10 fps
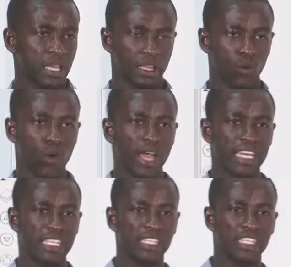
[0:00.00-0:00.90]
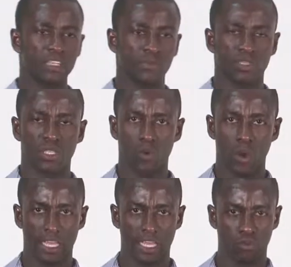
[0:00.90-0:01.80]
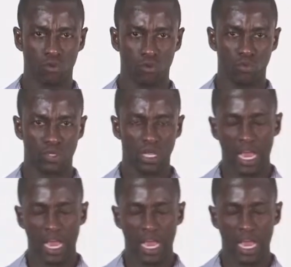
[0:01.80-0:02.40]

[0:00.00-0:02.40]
They work in teams, they work in groups.